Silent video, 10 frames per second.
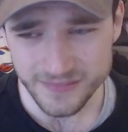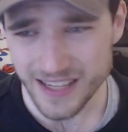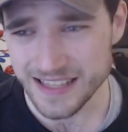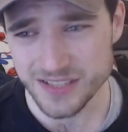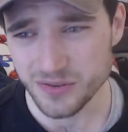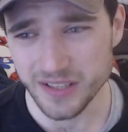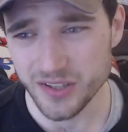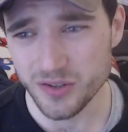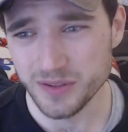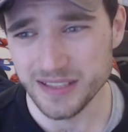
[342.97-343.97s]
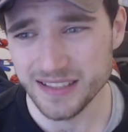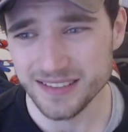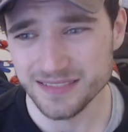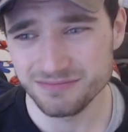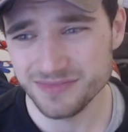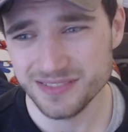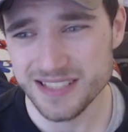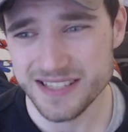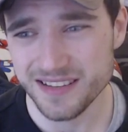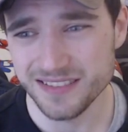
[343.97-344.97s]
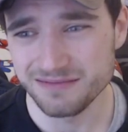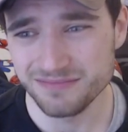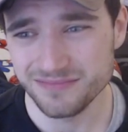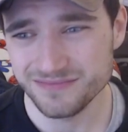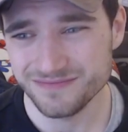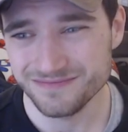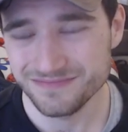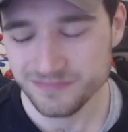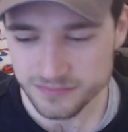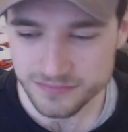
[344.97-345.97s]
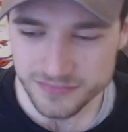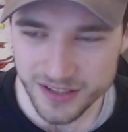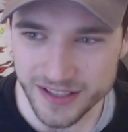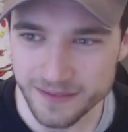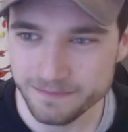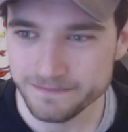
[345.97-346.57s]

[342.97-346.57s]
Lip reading: That's all they got, really. I don't, there's no, okay.